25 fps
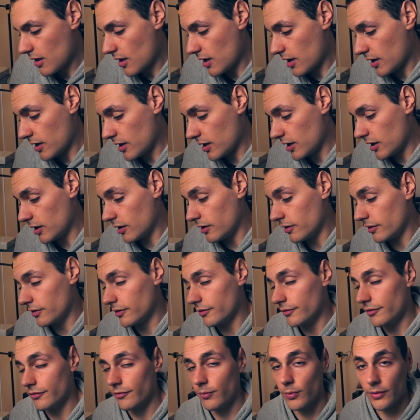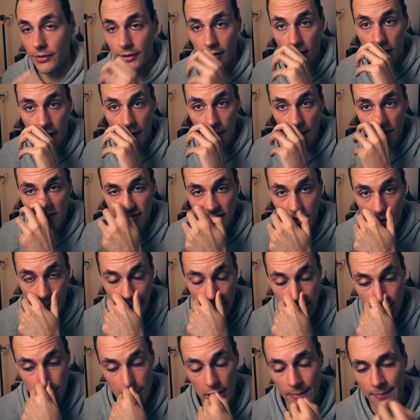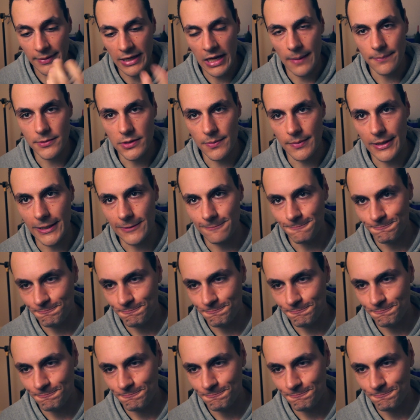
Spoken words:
of what the iOS app is shaping up to be.